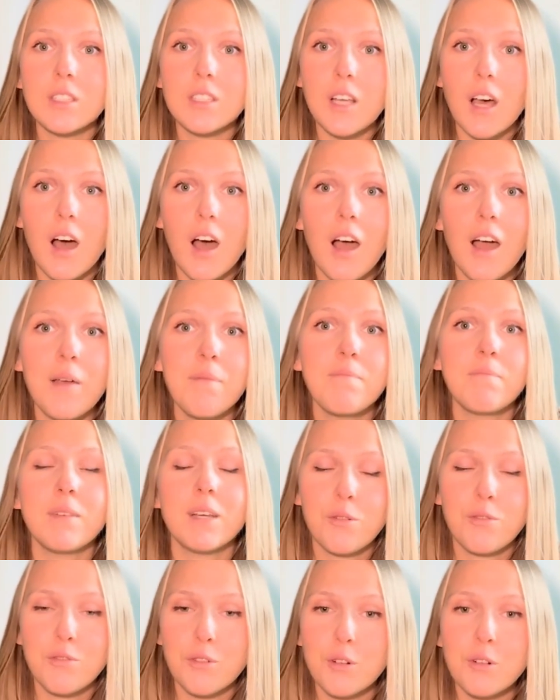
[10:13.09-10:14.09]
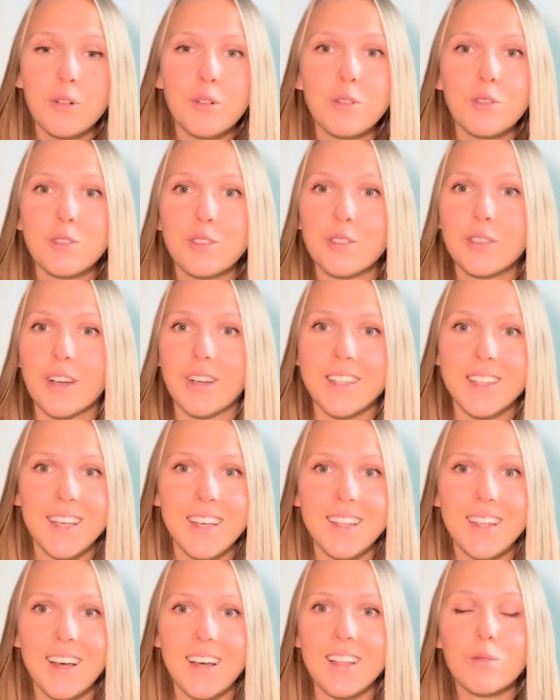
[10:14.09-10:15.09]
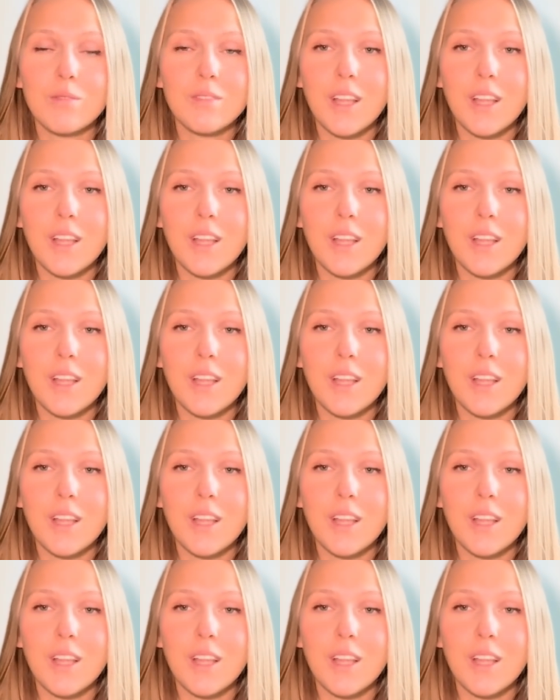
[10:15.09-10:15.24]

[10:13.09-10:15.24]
time, fungus, Candida,